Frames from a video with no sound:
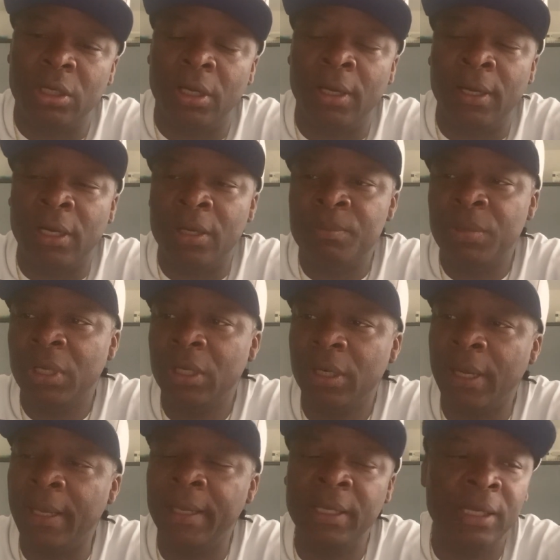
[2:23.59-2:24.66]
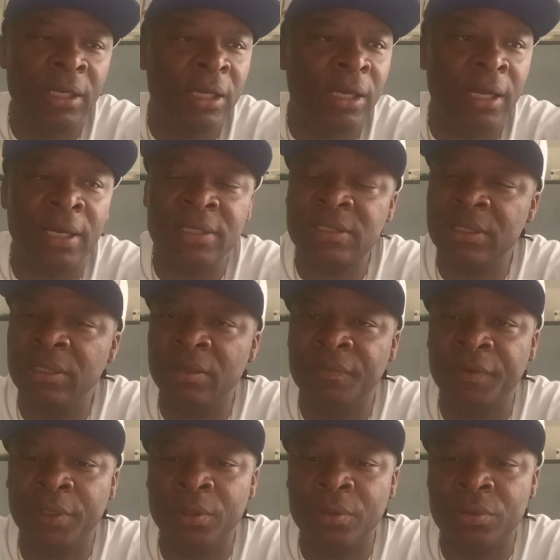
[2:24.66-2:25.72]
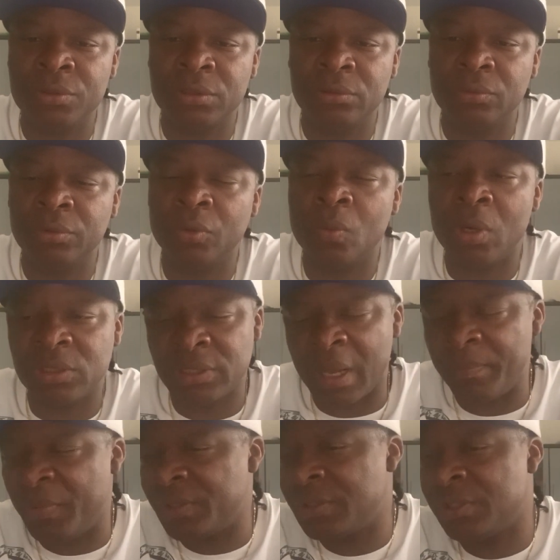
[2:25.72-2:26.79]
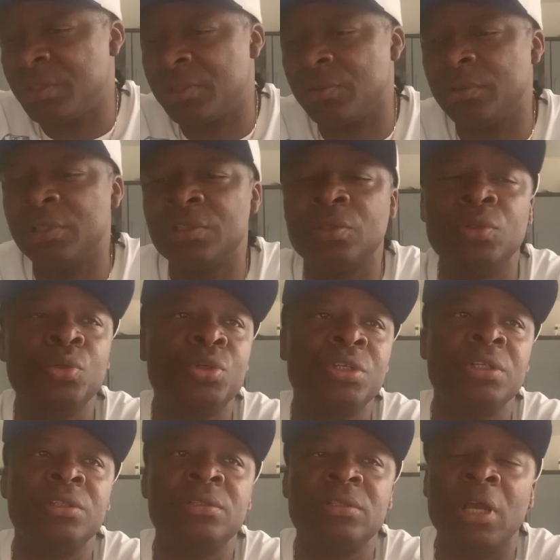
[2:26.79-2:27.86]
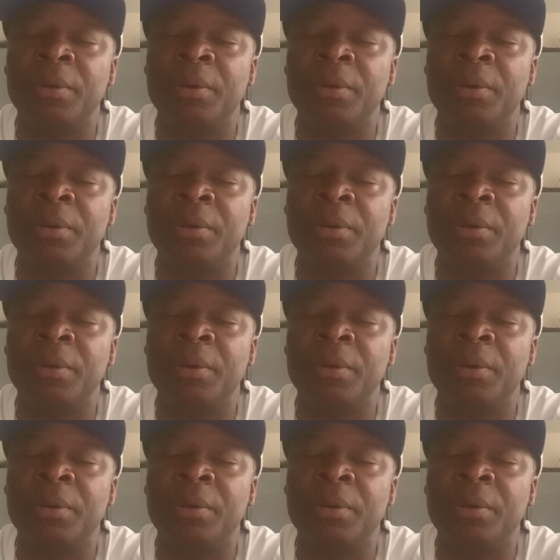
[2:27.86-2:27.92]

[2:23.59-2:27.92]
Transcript: I hear and I see the videos and all the WhatsApp messages on the solution,